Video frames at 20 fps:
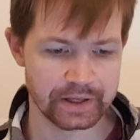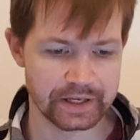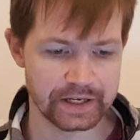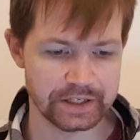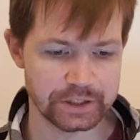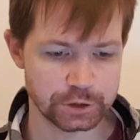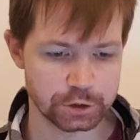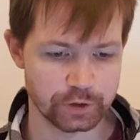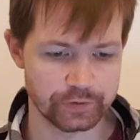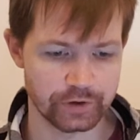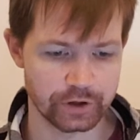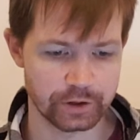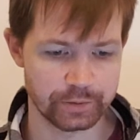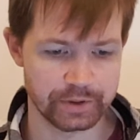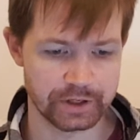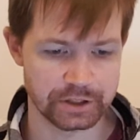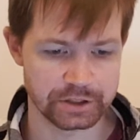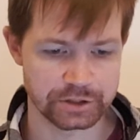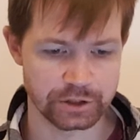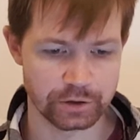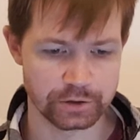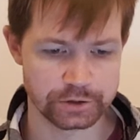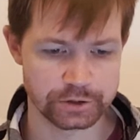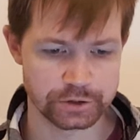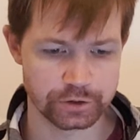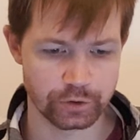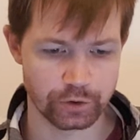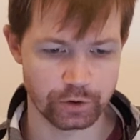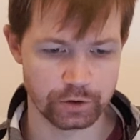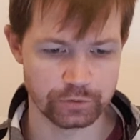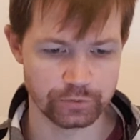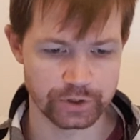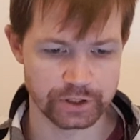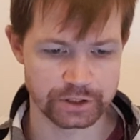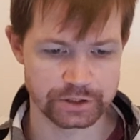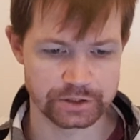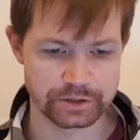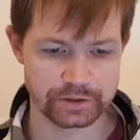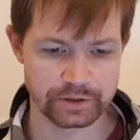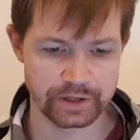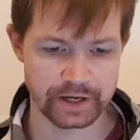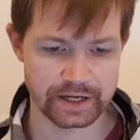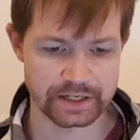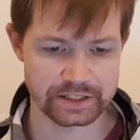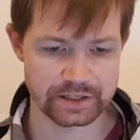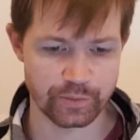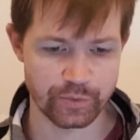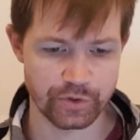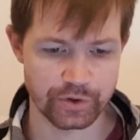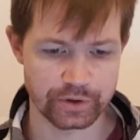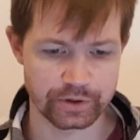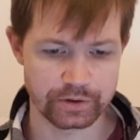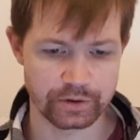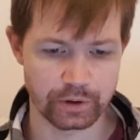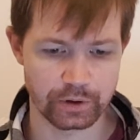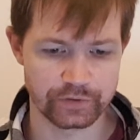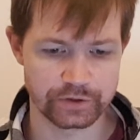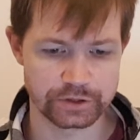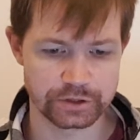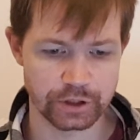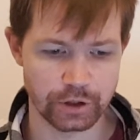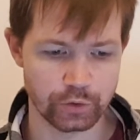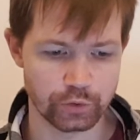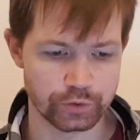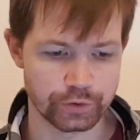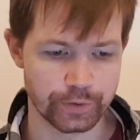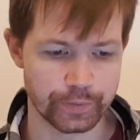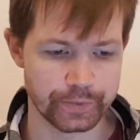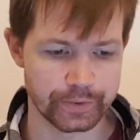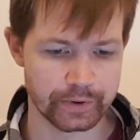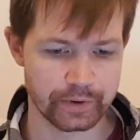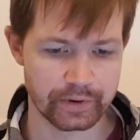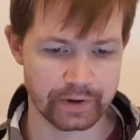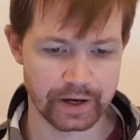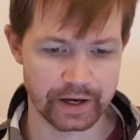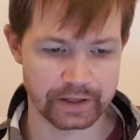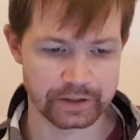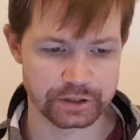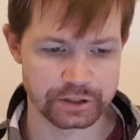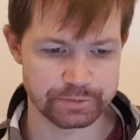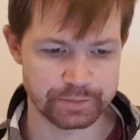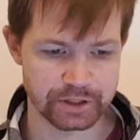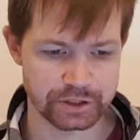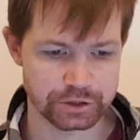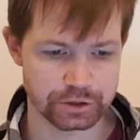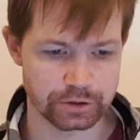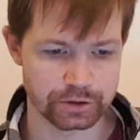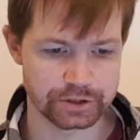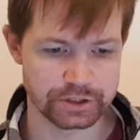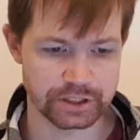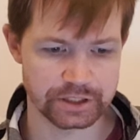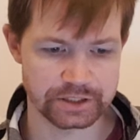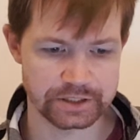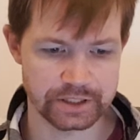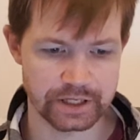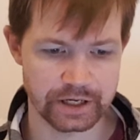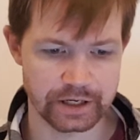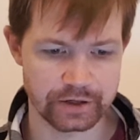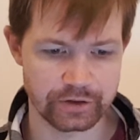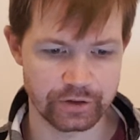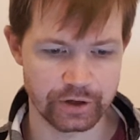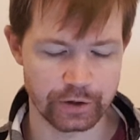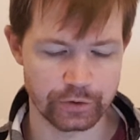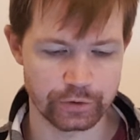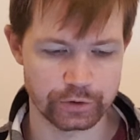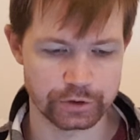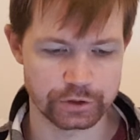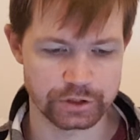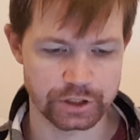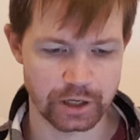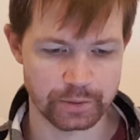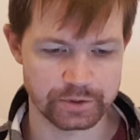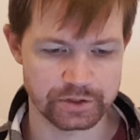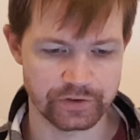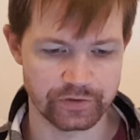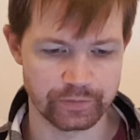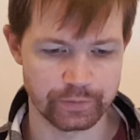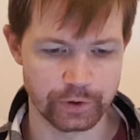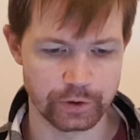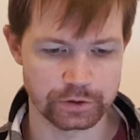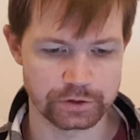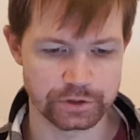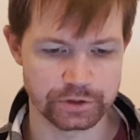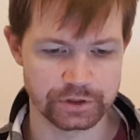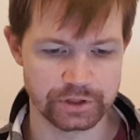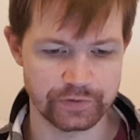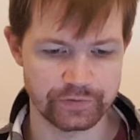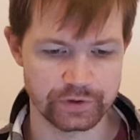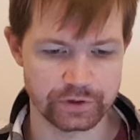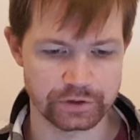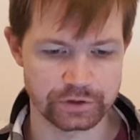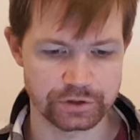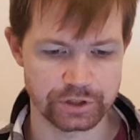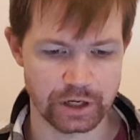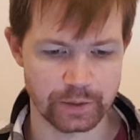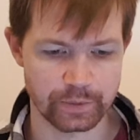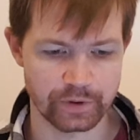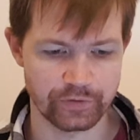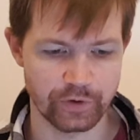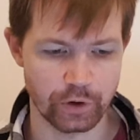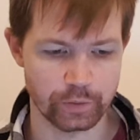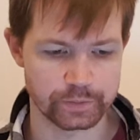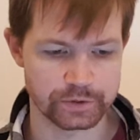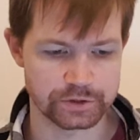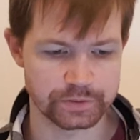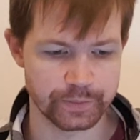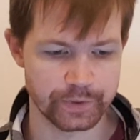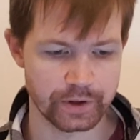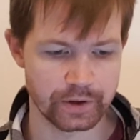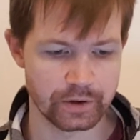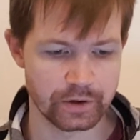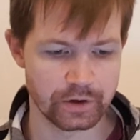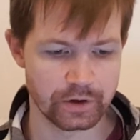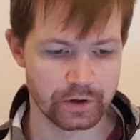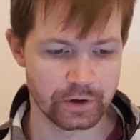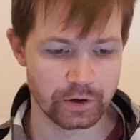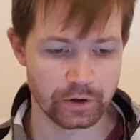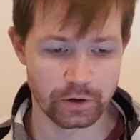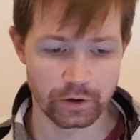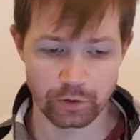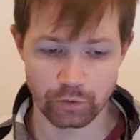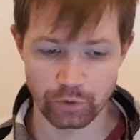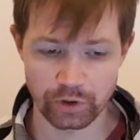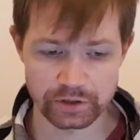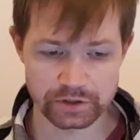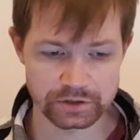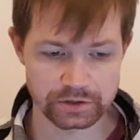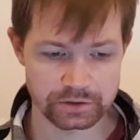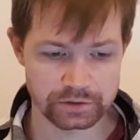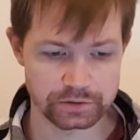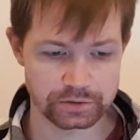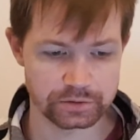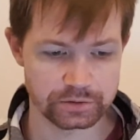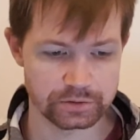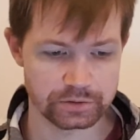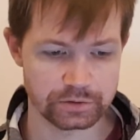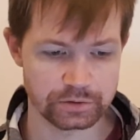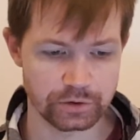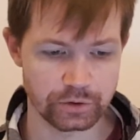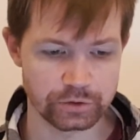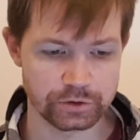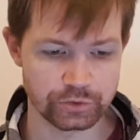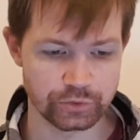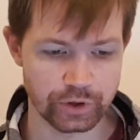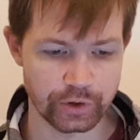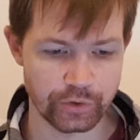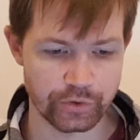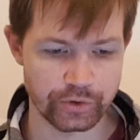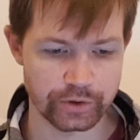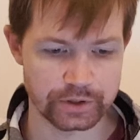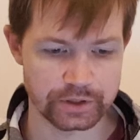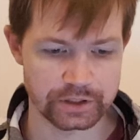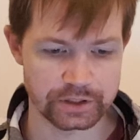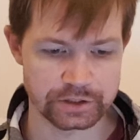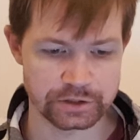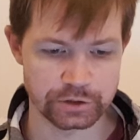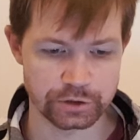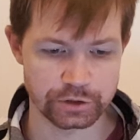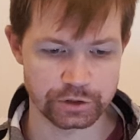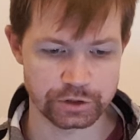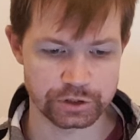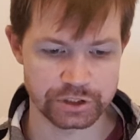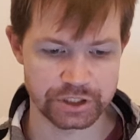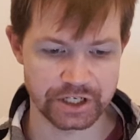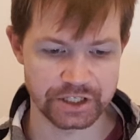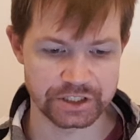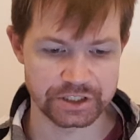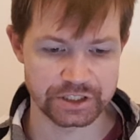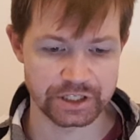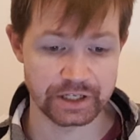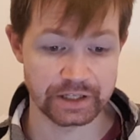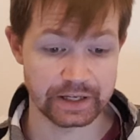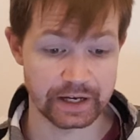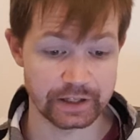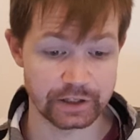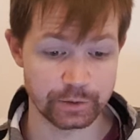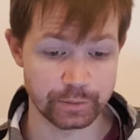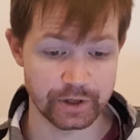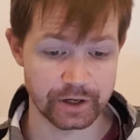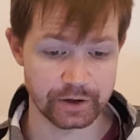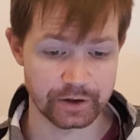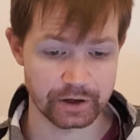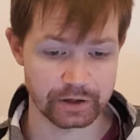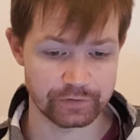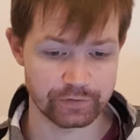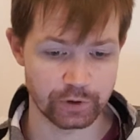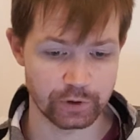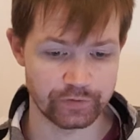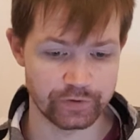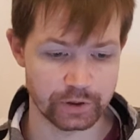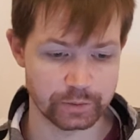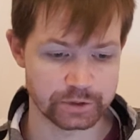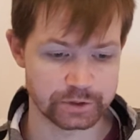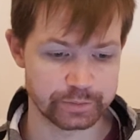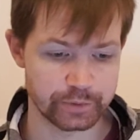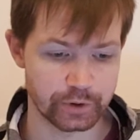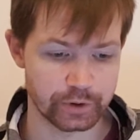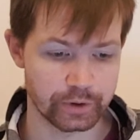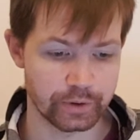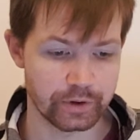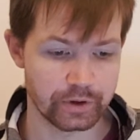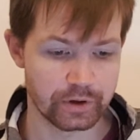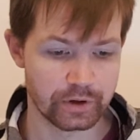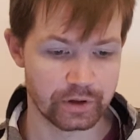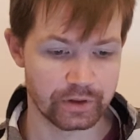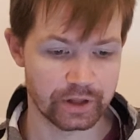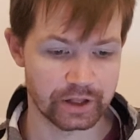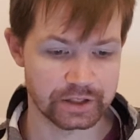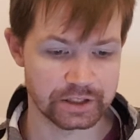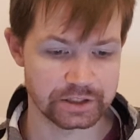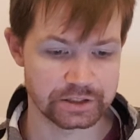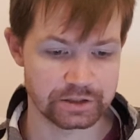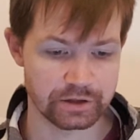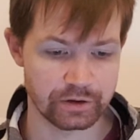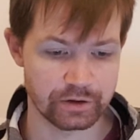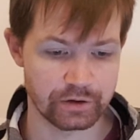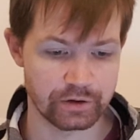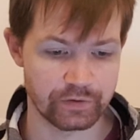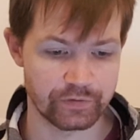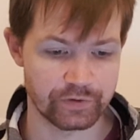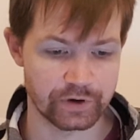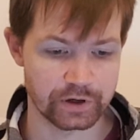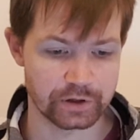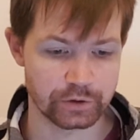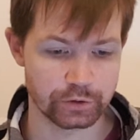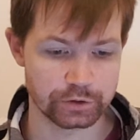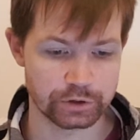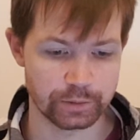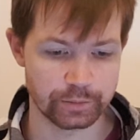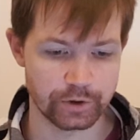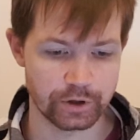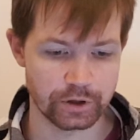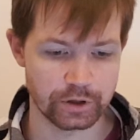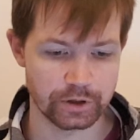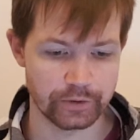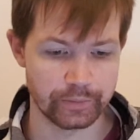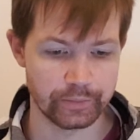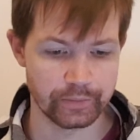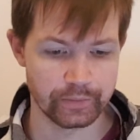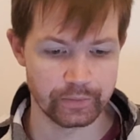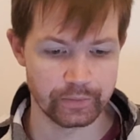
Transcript: Each of our beers also always has something of its own and special, just like the other types of malt, different type of hops. Only one thing is not changed in any beer at Wolframs-Bräu, that is the Franconian barley.